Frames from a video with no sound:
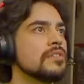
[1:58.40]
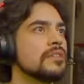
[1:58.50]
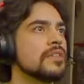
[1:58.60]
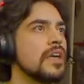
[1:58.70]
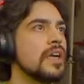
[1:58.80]

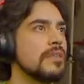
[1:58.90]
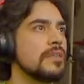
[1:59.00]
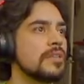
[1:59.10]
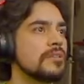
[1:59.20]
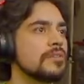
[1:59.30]
Alright, here we
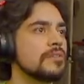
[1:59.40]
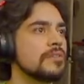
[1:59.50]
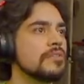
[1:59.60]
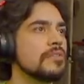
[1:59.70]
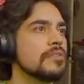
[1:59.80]
go.
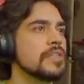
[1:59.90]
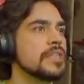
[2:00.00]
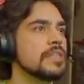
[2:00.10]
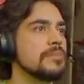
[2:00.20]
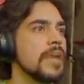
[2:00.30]
Let's
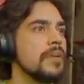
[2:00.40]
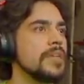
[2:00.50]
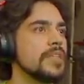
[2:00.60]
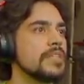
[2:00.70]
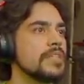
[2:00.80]
get some
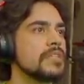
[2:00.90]
AoEs.